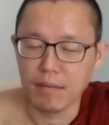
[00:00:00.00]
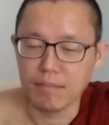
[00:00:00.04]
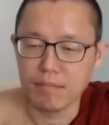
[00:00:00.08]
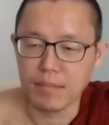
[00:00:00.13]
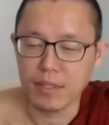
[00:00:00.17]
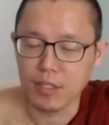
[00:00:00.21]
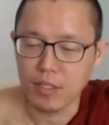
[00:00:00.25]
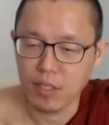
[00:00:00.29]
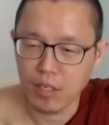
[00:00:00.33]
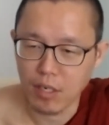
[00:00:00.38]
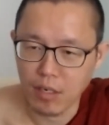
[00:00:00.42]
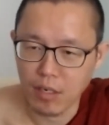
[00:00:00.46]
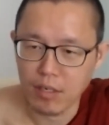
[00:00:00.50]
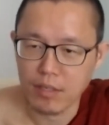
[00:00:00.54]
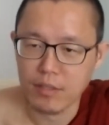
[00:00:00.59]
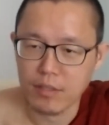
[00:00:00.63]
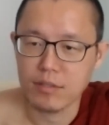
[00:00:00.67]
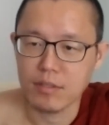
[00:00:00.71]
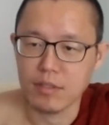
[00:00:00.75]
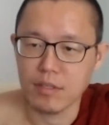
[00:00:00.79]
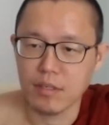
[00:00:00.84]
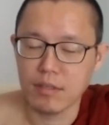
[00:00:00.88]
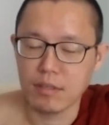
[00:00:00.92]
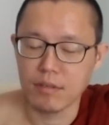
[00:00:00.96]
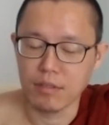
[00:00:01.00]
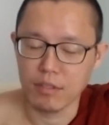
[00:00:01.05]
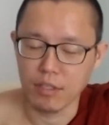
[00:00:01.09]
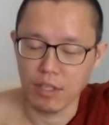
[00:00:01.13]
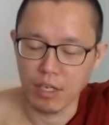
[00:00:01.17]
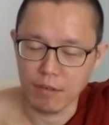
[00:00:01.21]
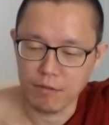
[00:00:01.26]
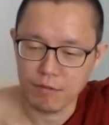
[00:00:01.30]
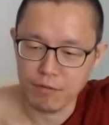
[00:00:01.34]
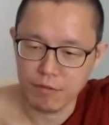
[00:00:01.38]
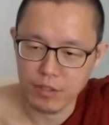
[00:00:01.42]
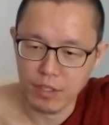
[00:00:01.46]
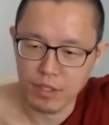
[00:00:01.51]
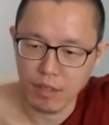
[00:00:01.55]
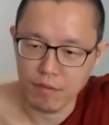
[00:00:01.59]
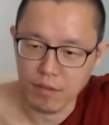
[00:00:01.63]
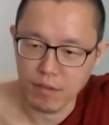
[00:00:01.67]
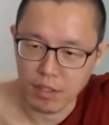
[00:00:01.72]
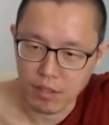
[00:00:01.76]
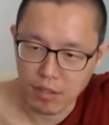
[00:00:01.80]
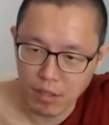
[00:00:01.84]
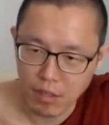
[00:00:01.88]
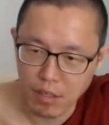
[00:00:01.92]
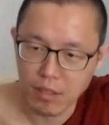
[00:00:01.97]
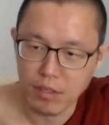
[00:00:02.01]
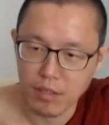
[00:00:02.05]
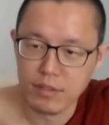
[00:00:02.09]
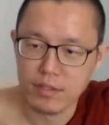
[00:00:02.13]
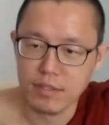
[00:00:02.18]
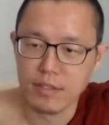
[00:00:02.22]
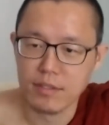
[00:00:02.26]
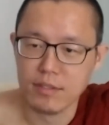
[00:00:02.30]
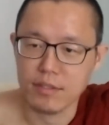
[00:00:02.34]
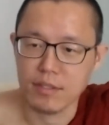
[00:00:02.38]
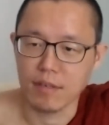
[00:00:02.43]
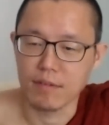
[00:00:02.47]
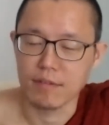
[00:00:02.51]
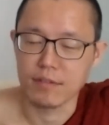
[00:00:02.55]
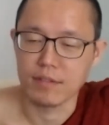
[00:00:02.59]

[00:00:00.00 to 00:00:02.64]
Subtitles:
because you are free of the causes of